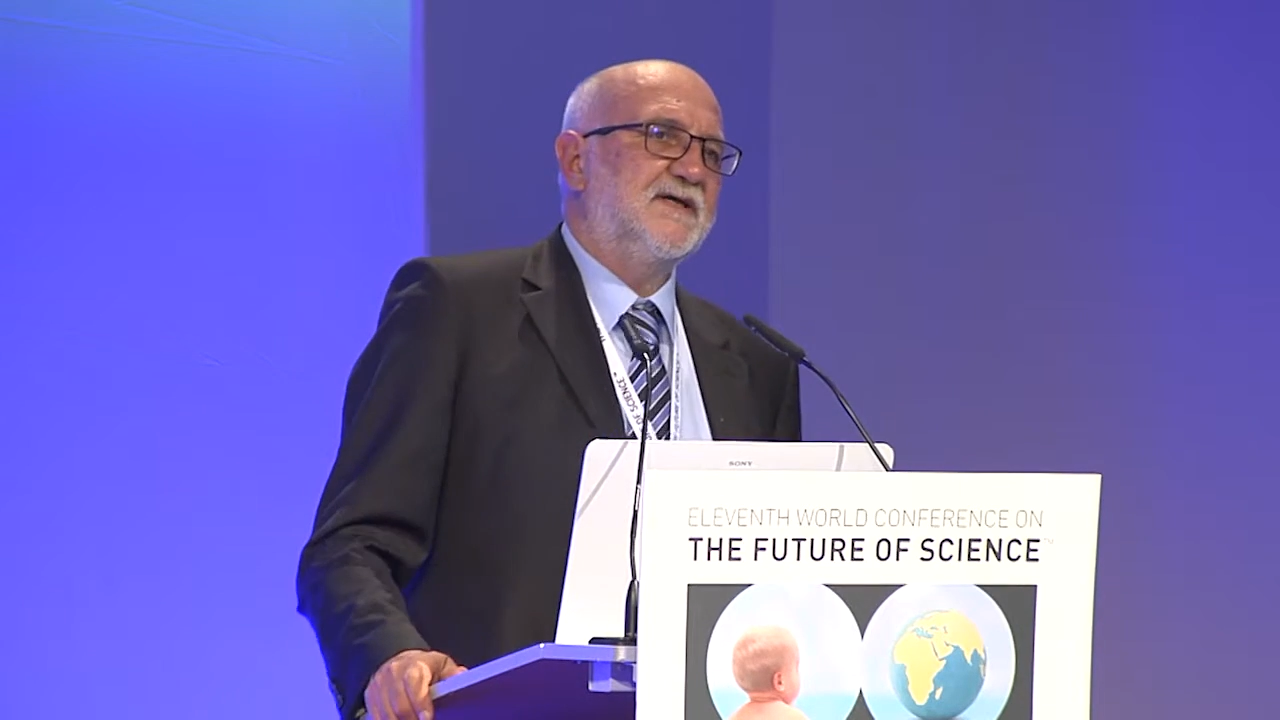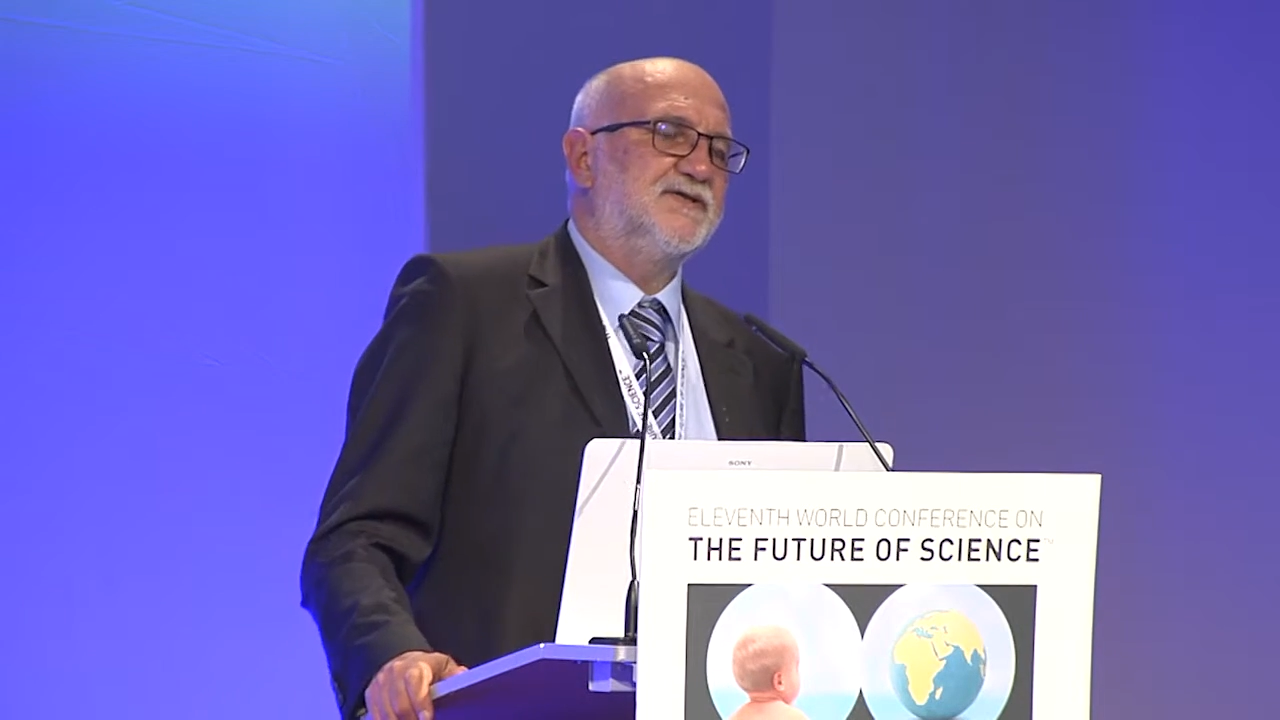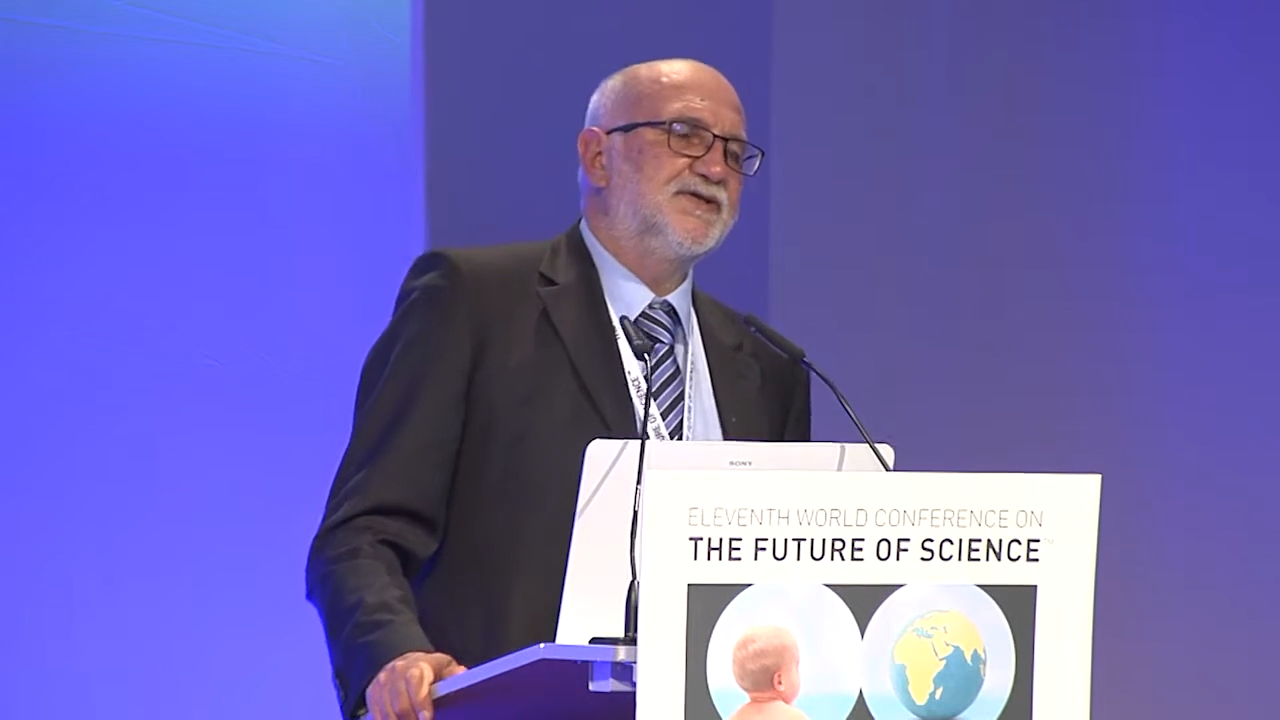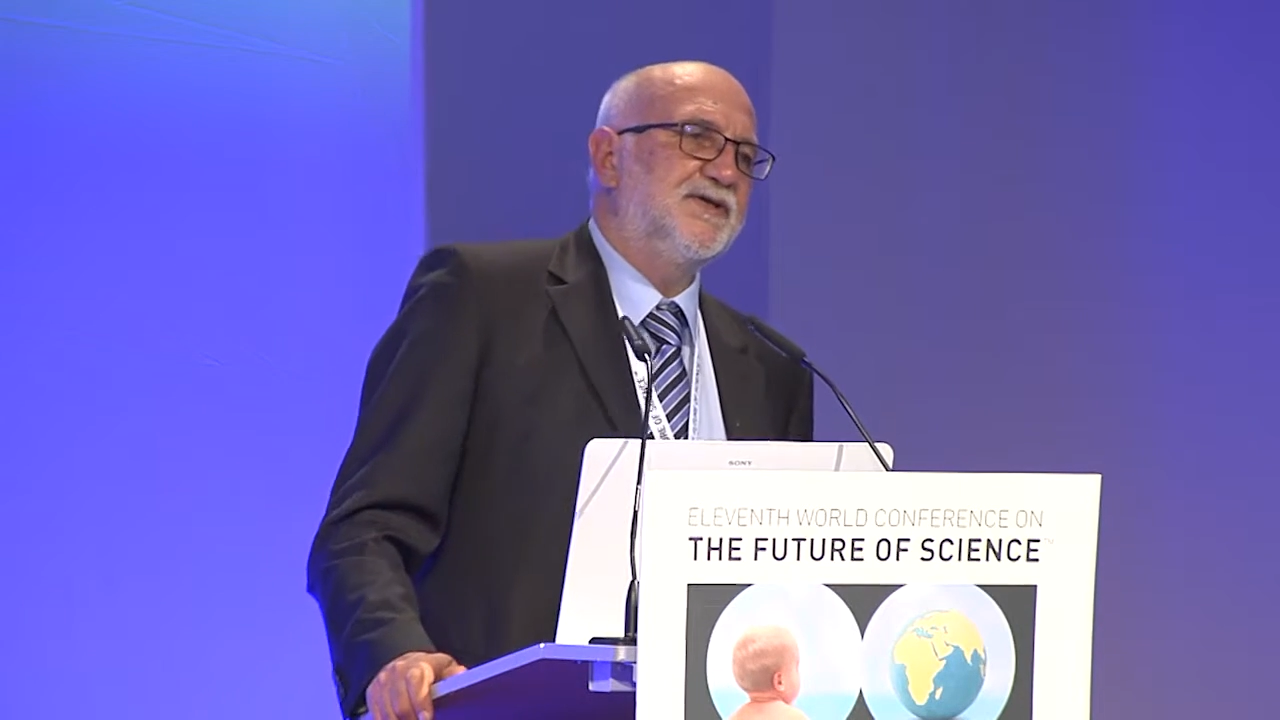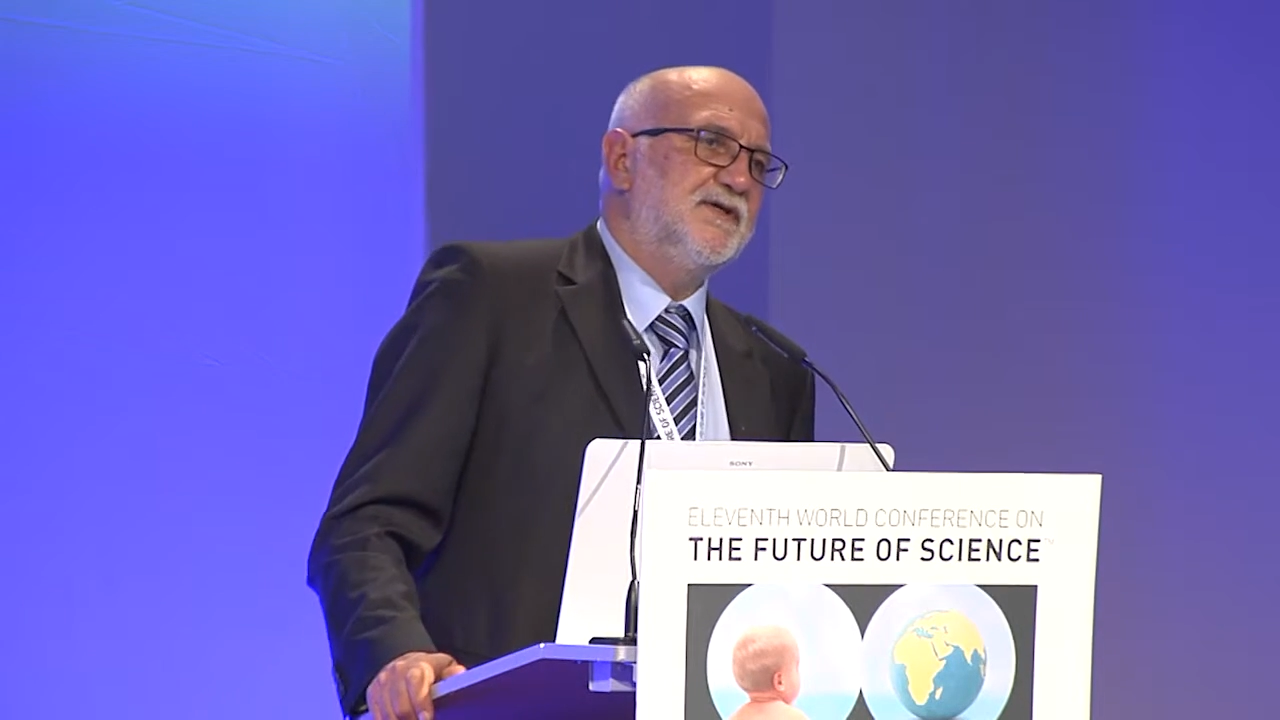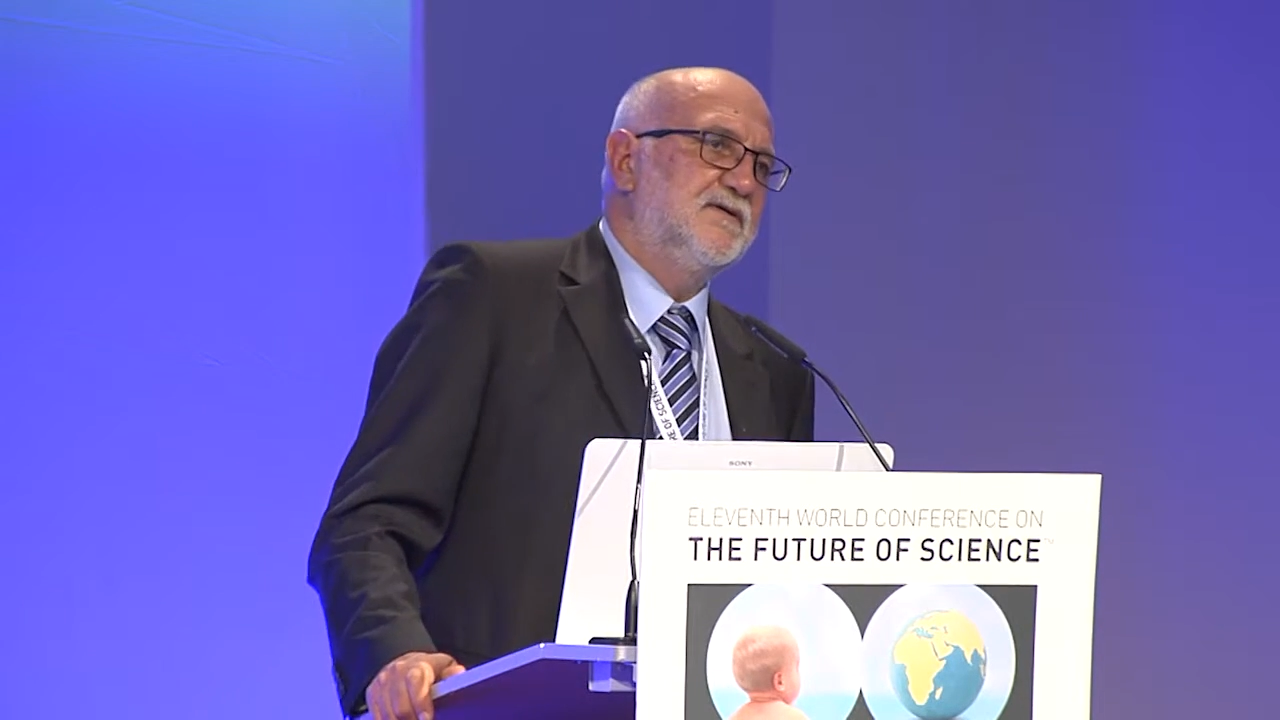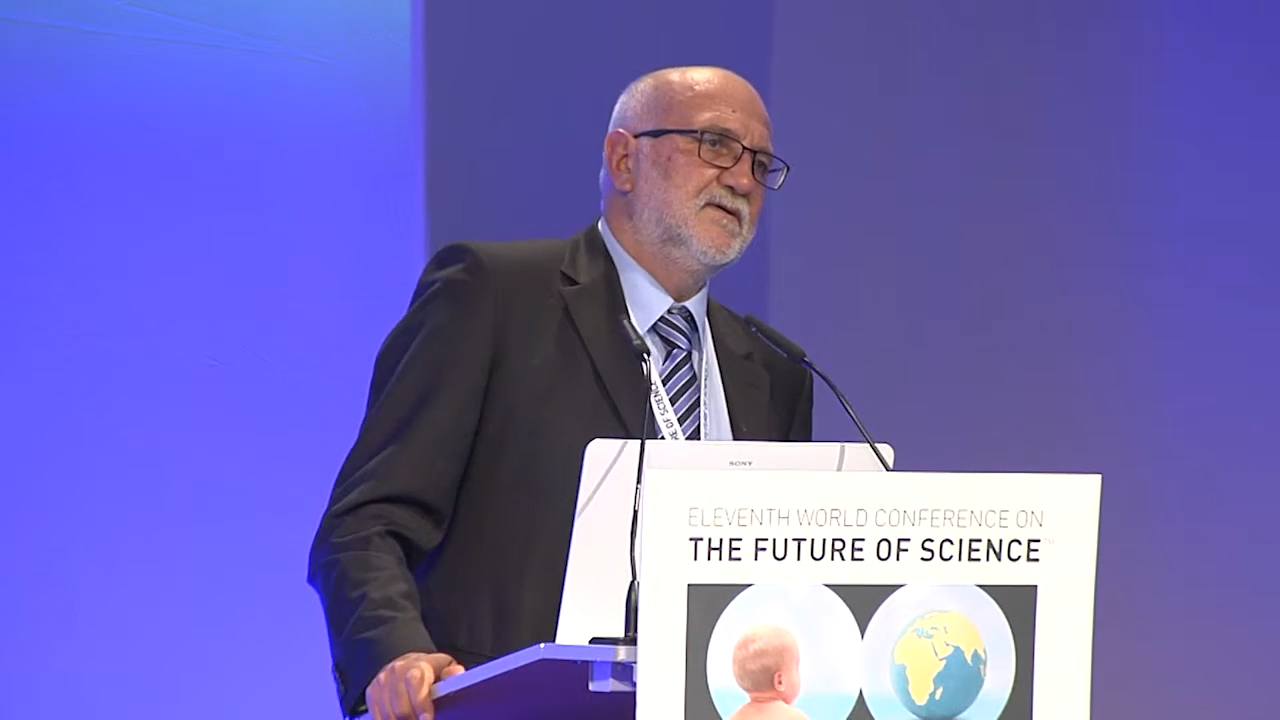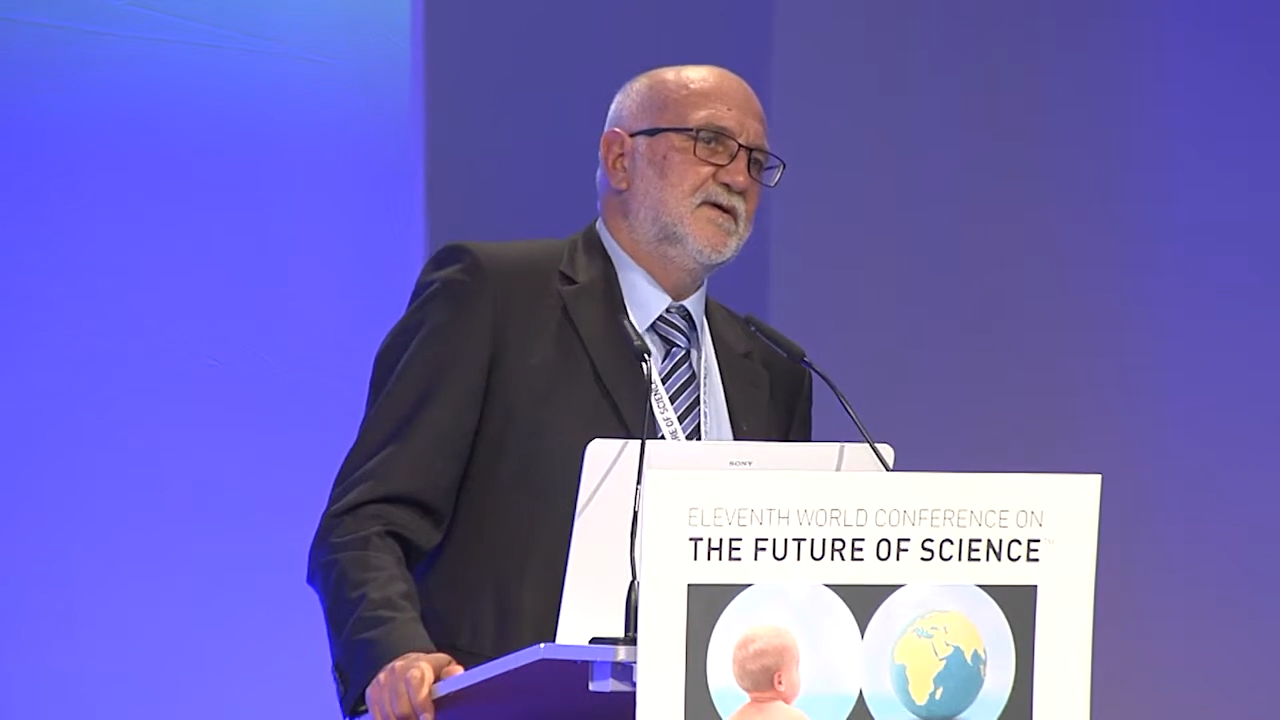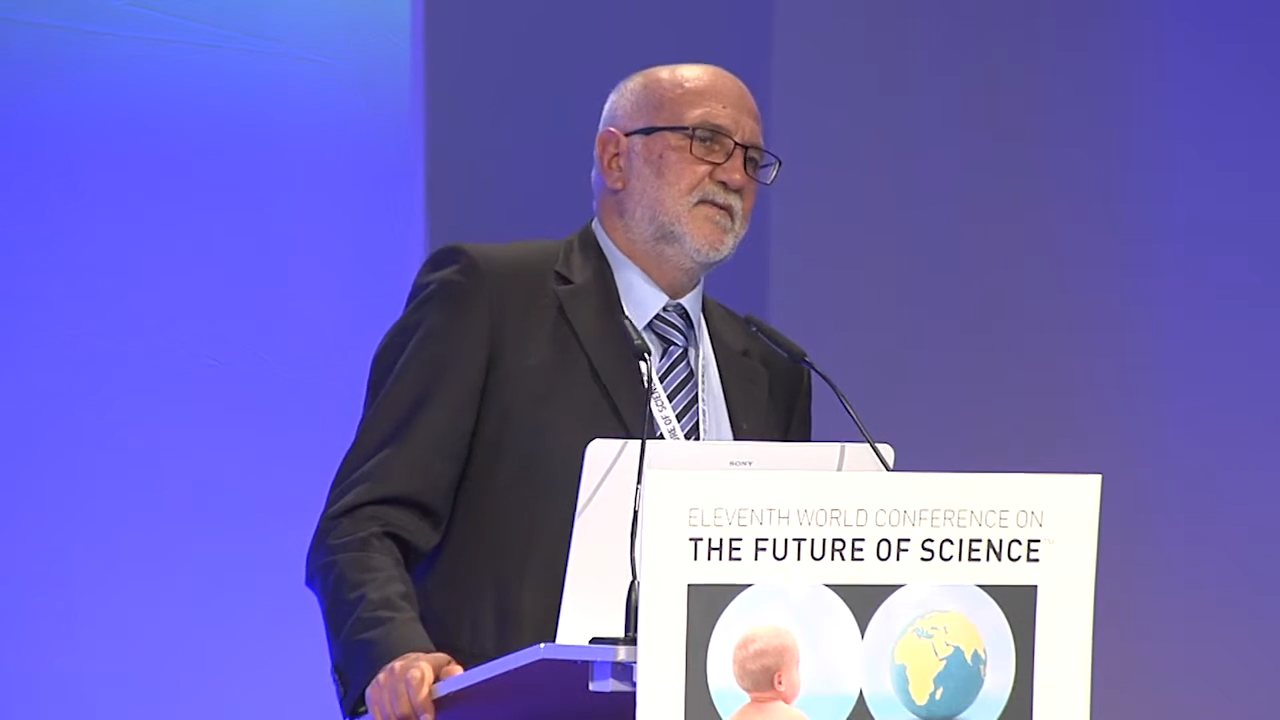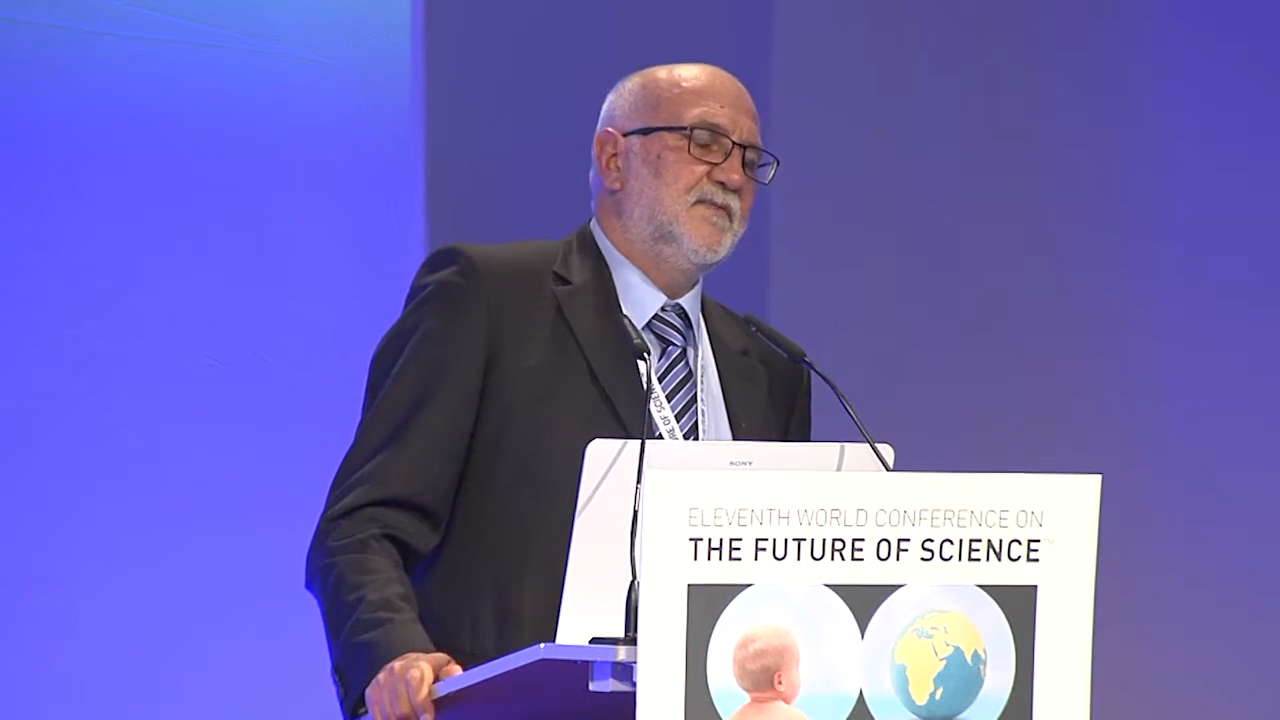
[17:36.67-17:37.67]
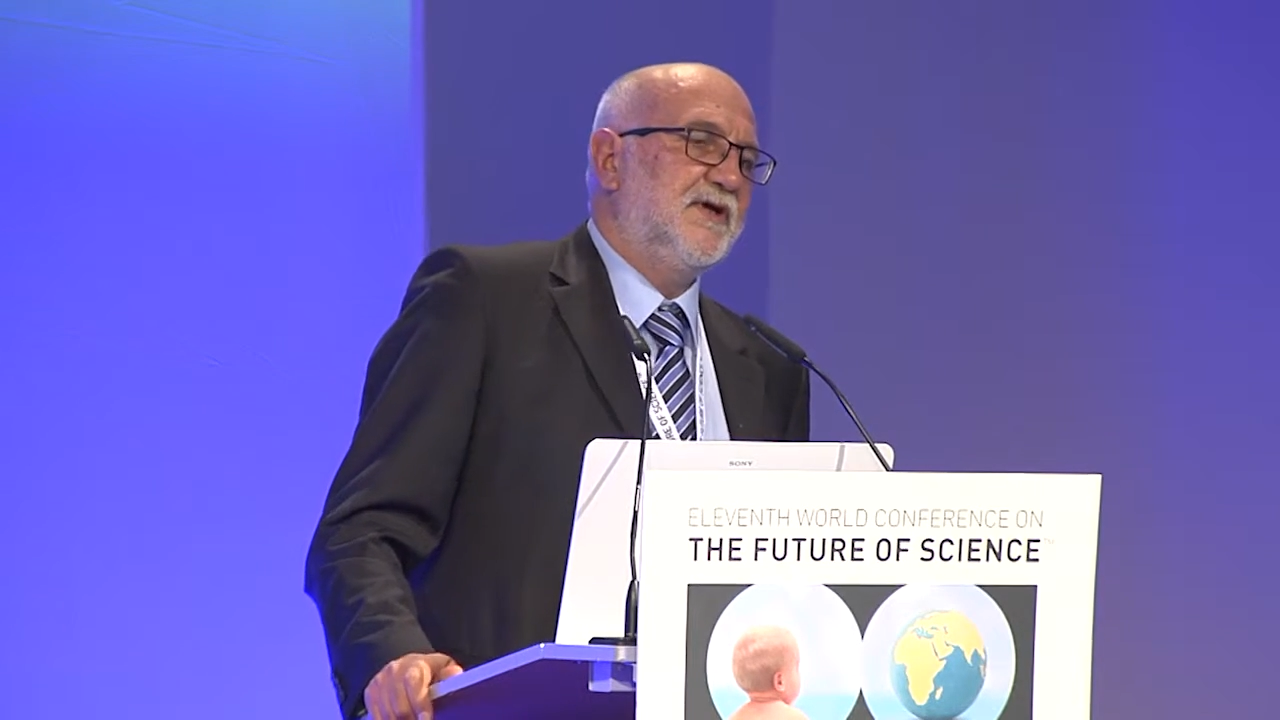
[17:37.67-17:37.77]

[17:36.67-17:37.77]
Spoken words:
evidences,